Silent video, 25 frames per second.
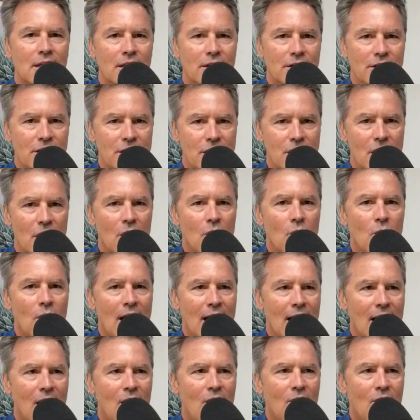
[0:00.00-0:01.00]
know
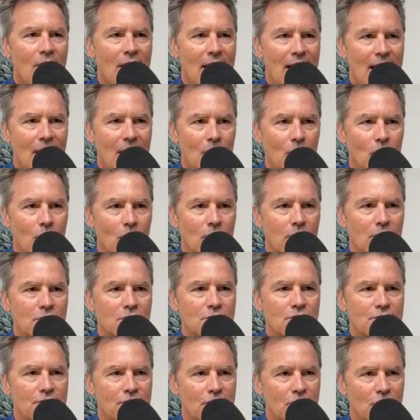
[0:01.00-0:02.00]
how that
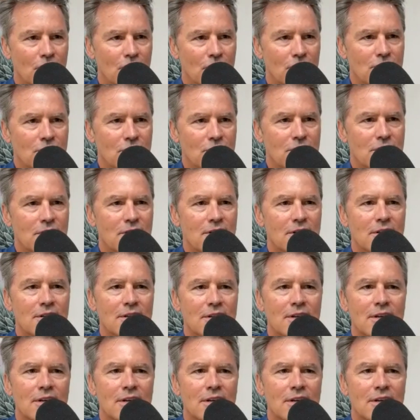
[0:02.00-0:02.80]
works first